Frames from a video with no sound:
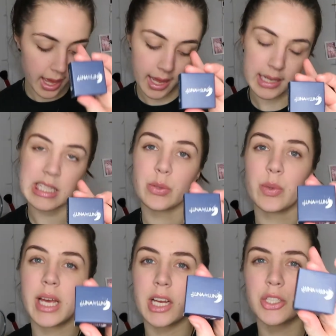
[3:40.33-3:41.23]
And
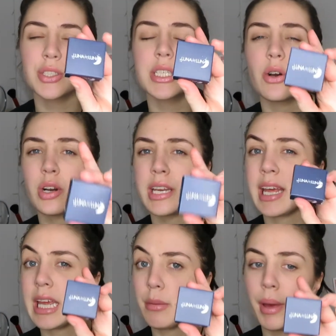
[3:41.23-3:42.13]
we actually got an
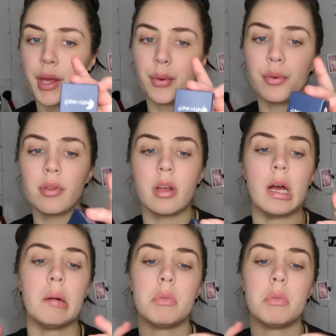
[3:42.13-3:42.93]
email